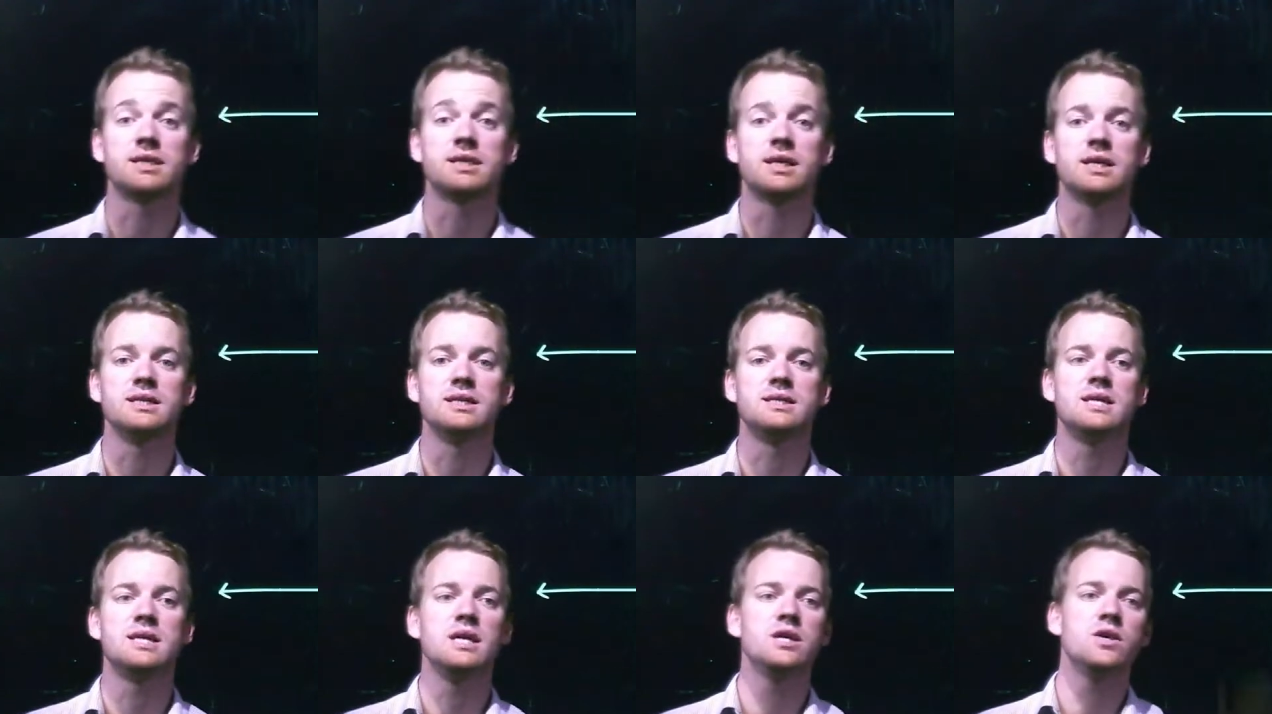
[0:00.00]
to
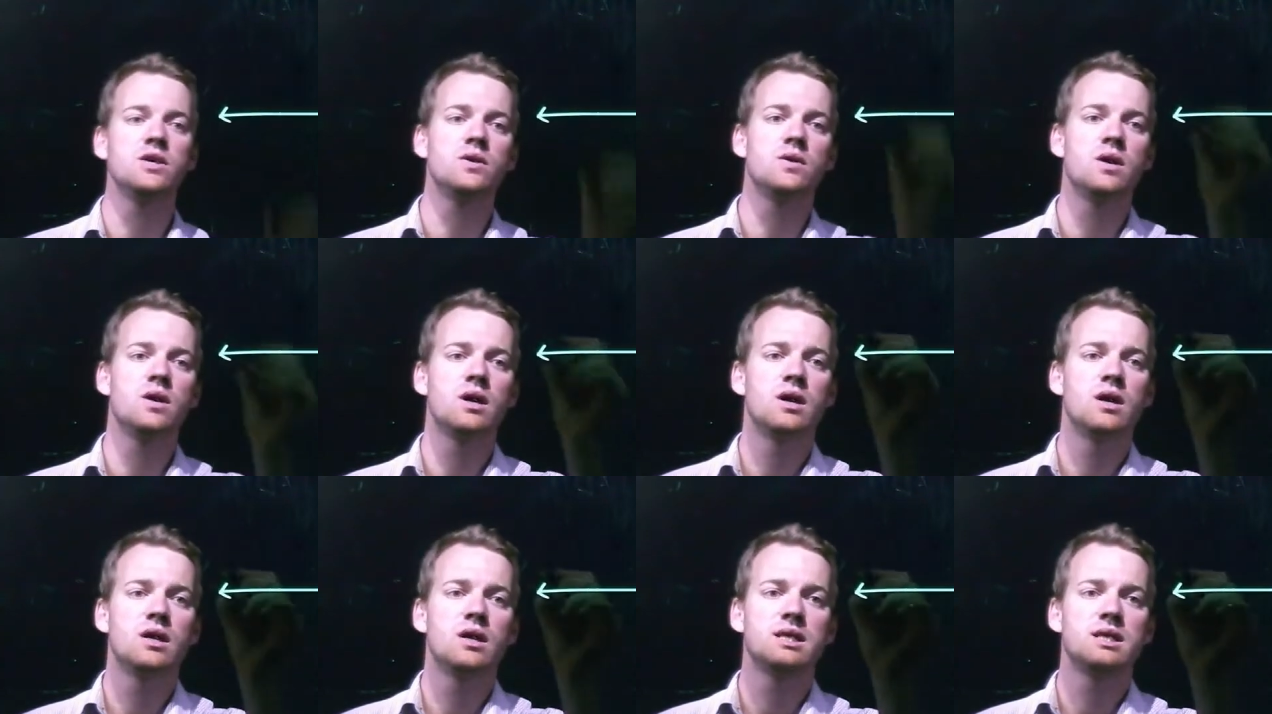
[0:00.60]
continue.
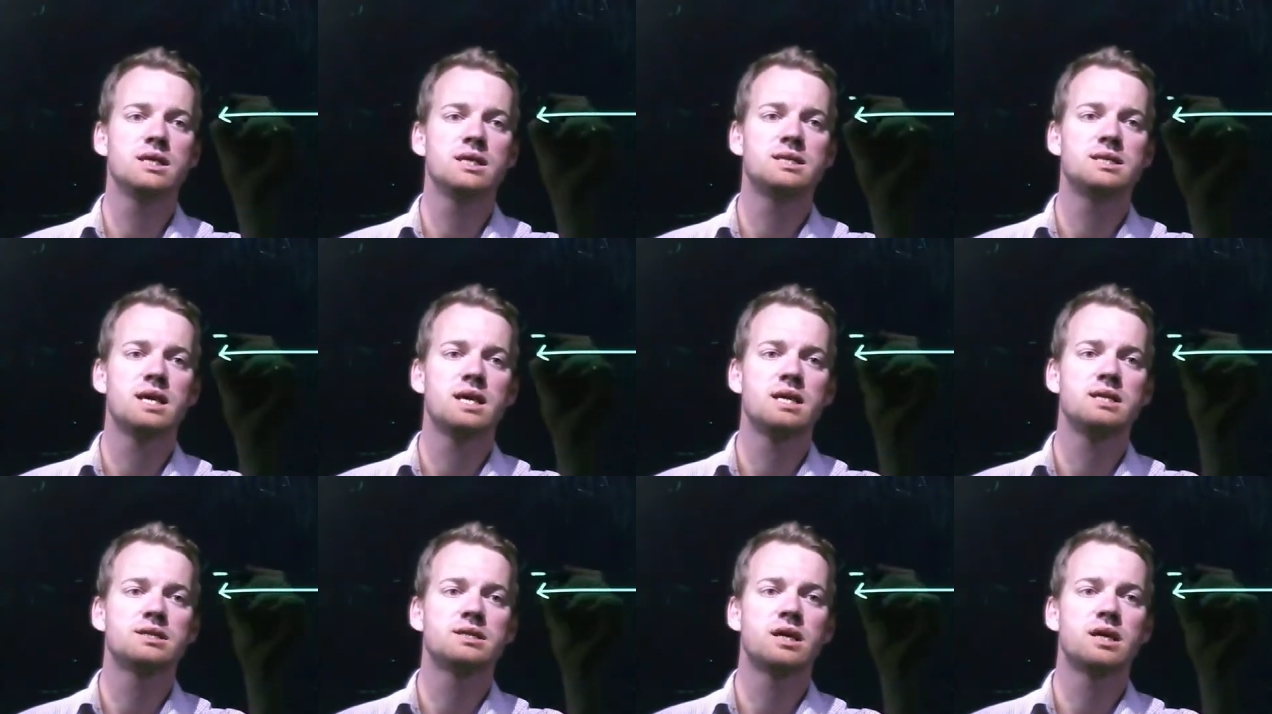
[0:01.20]
This
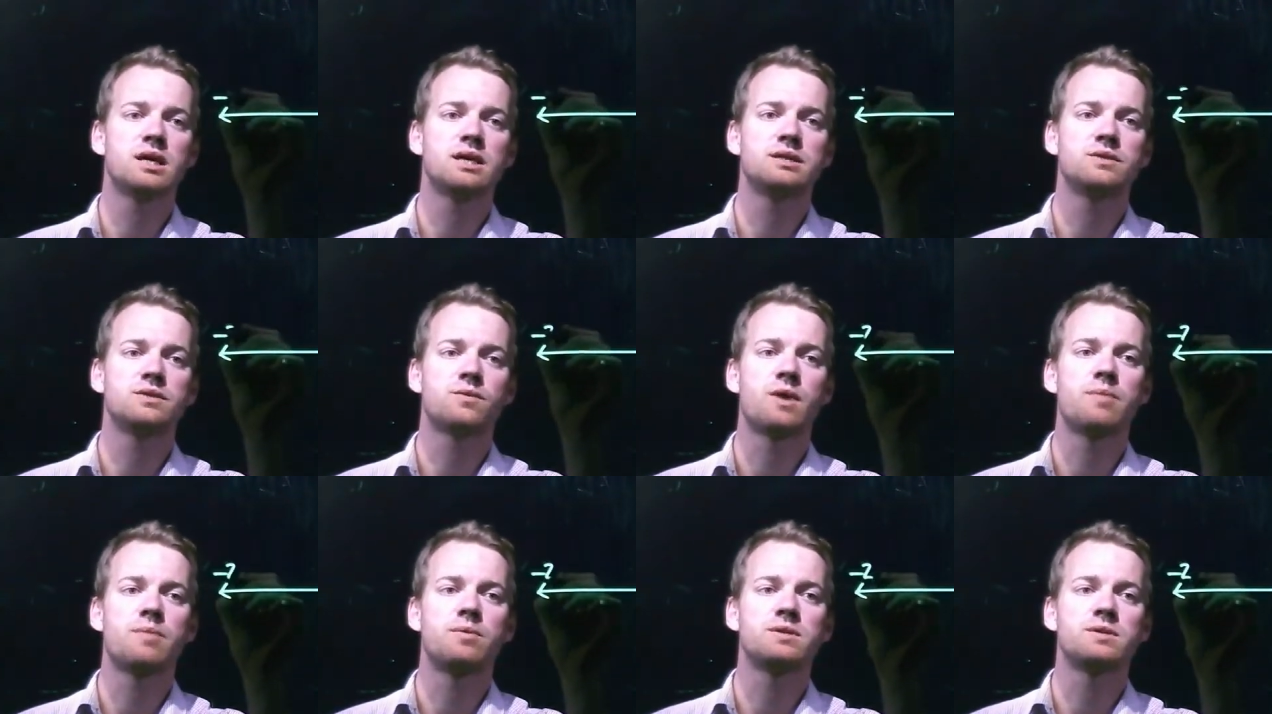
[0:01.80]
end is going to
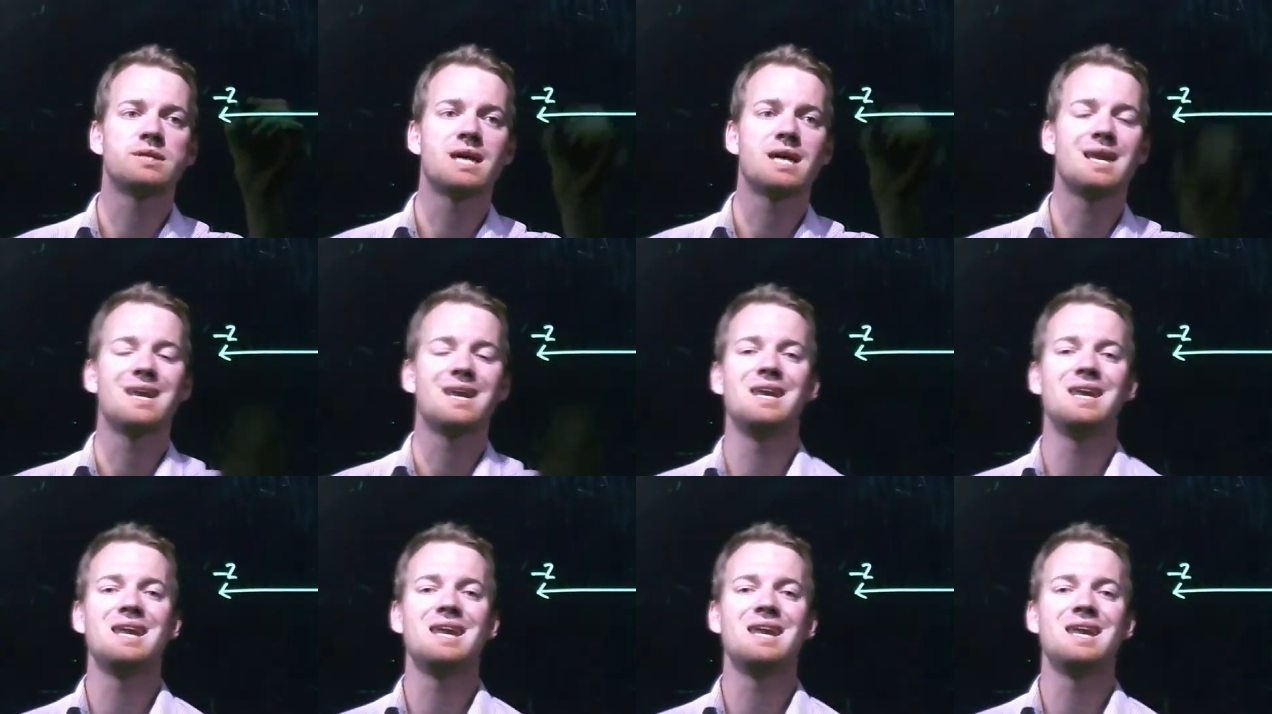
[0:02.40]
represent